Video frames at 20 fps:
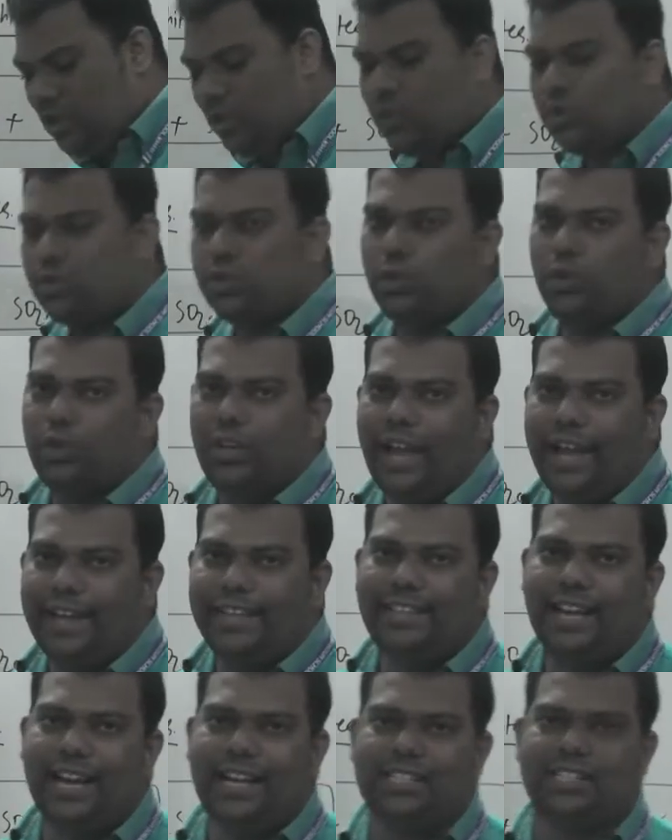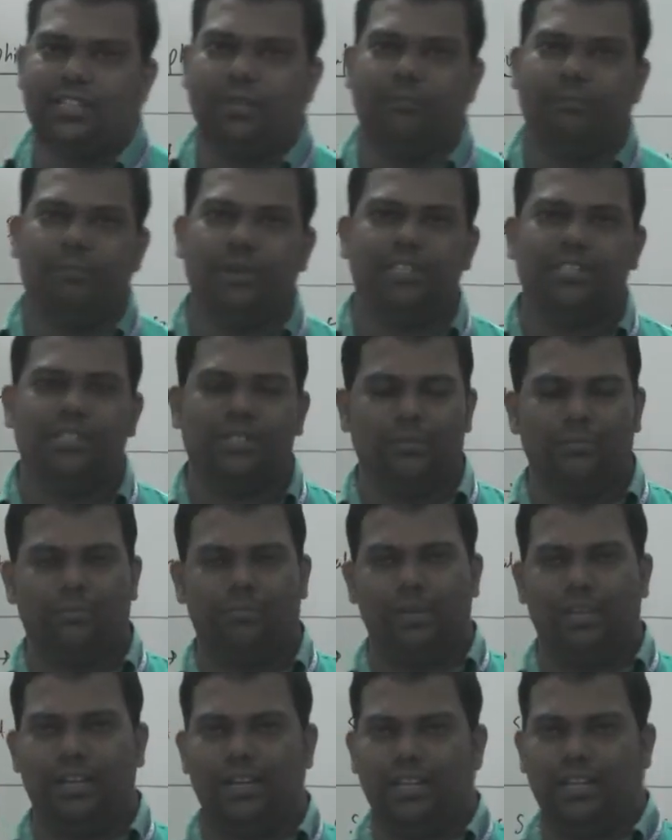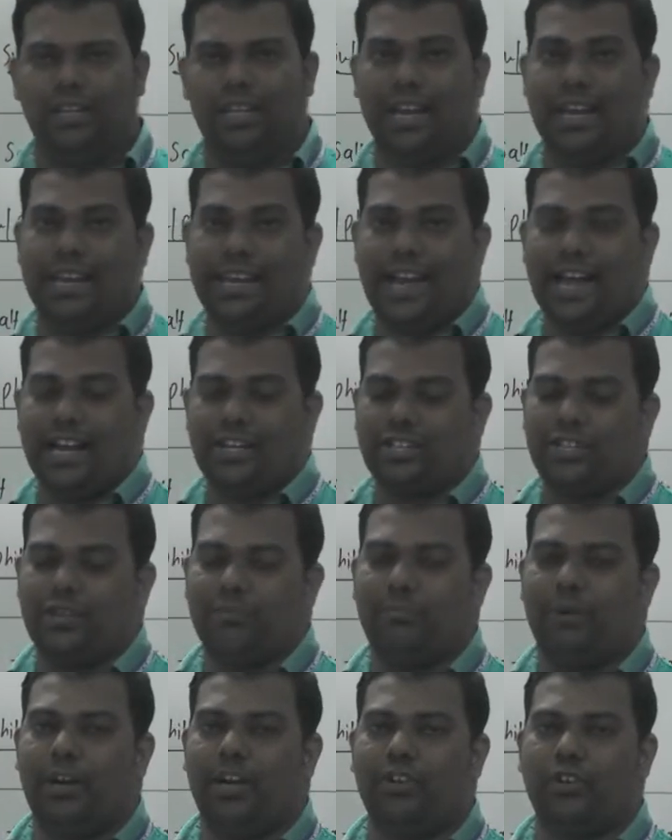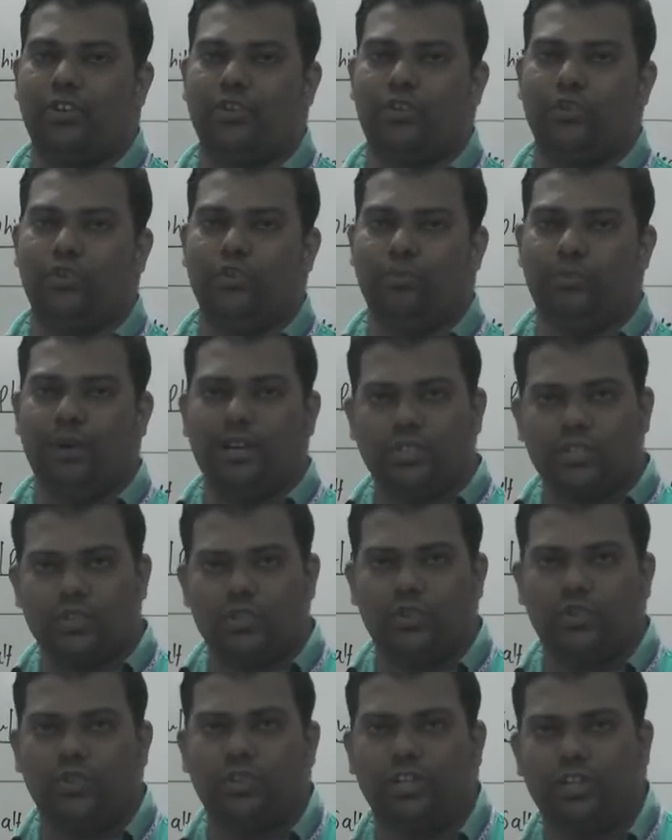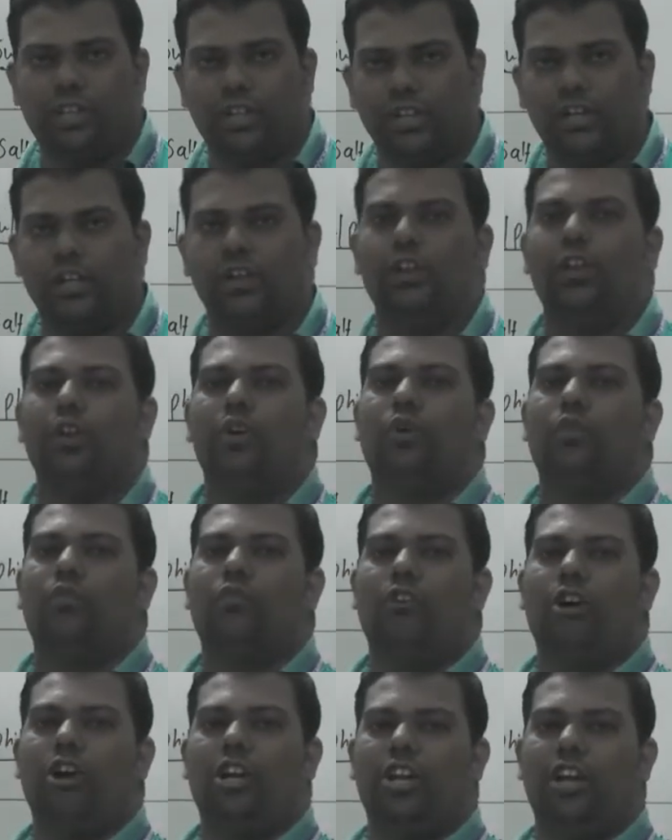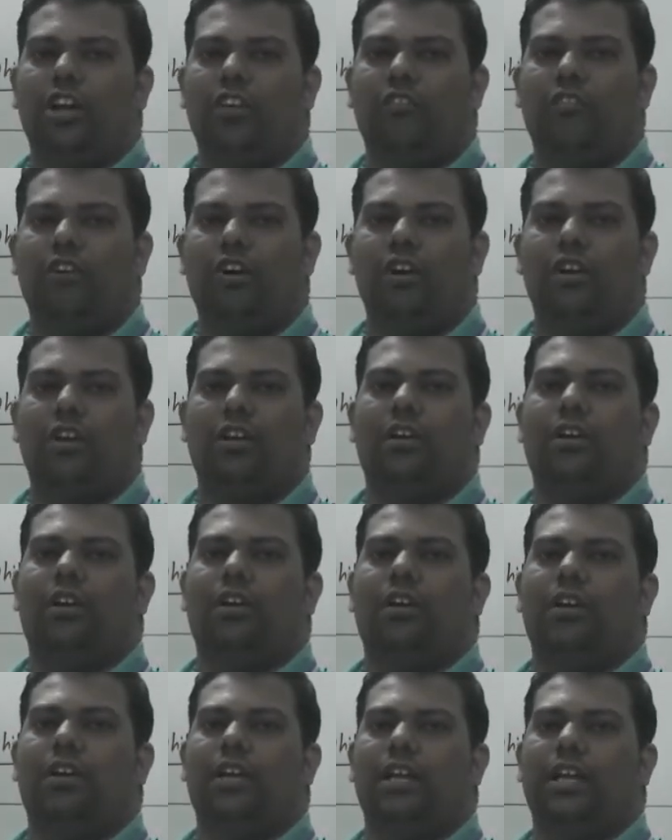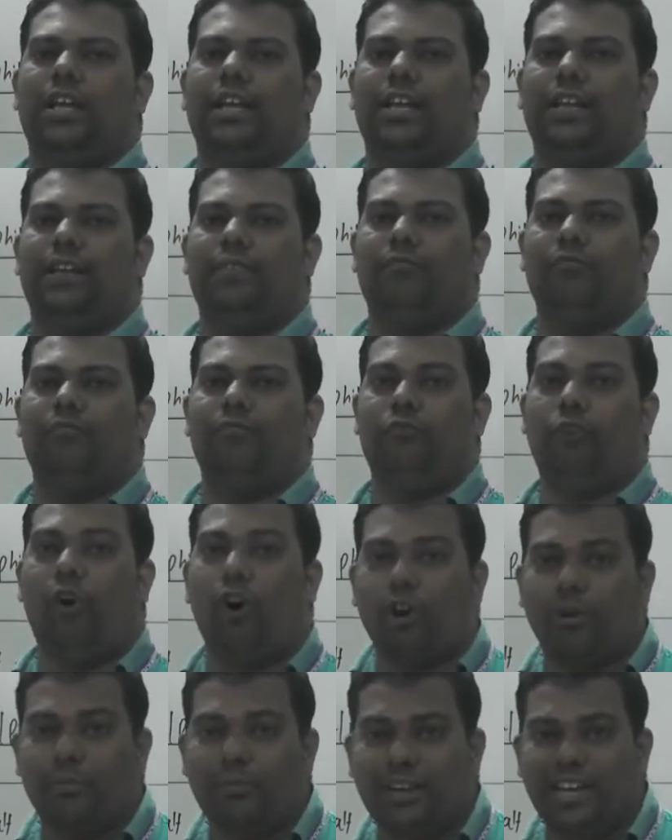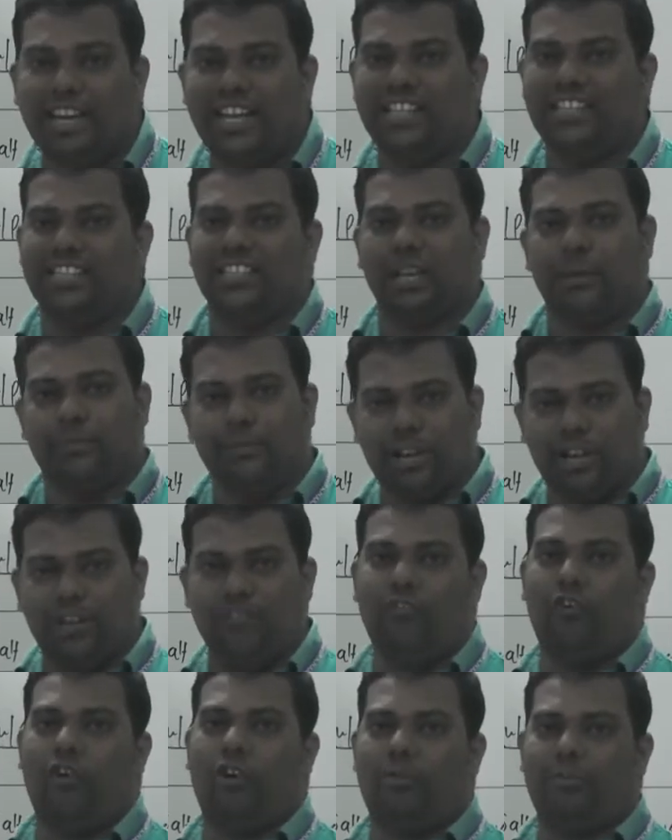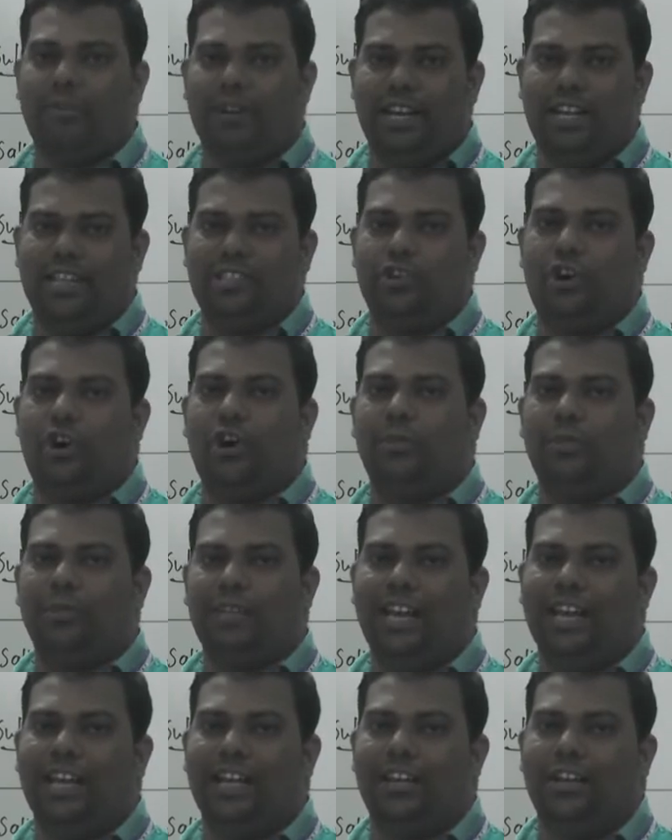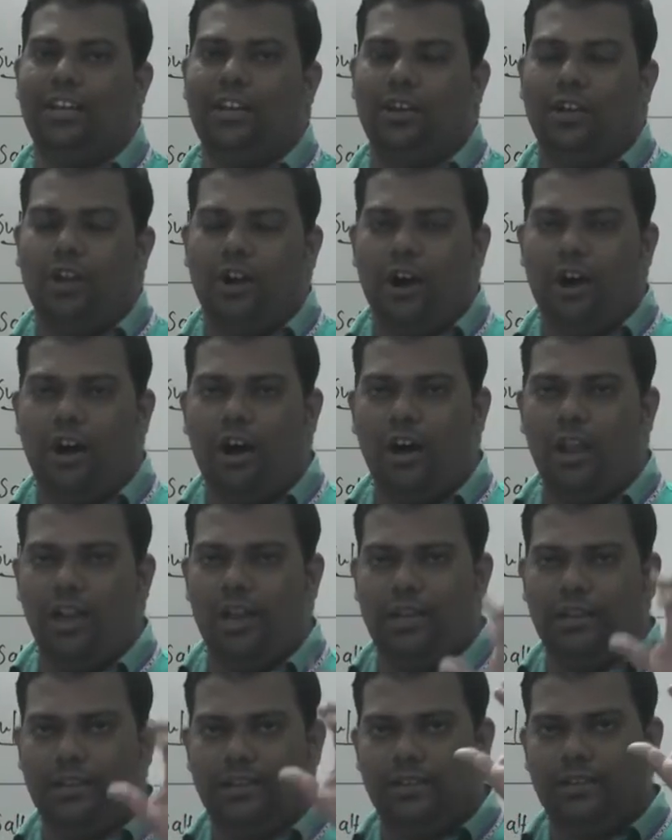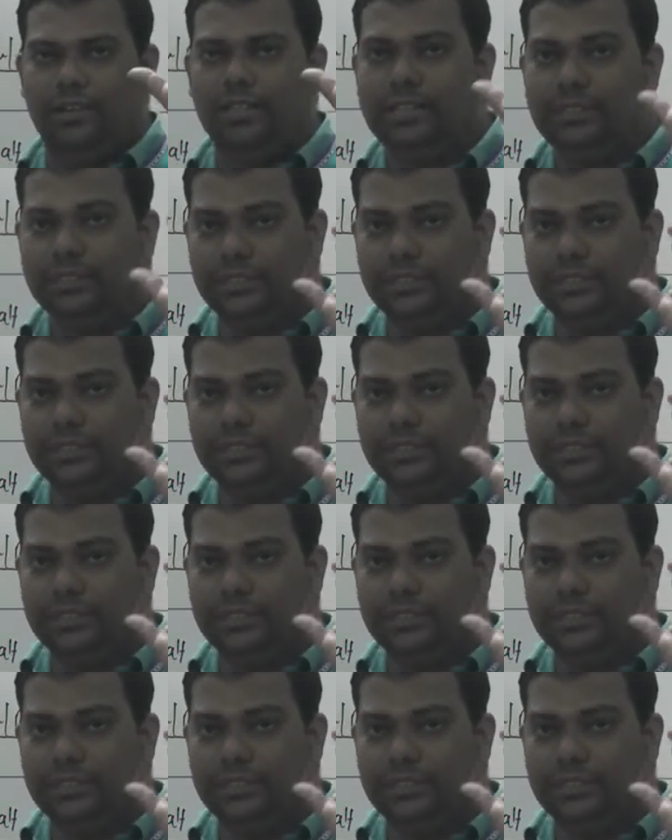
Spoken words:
so like that, simple here reaction. But you must know here whatever formulas, chemical formulas of that, all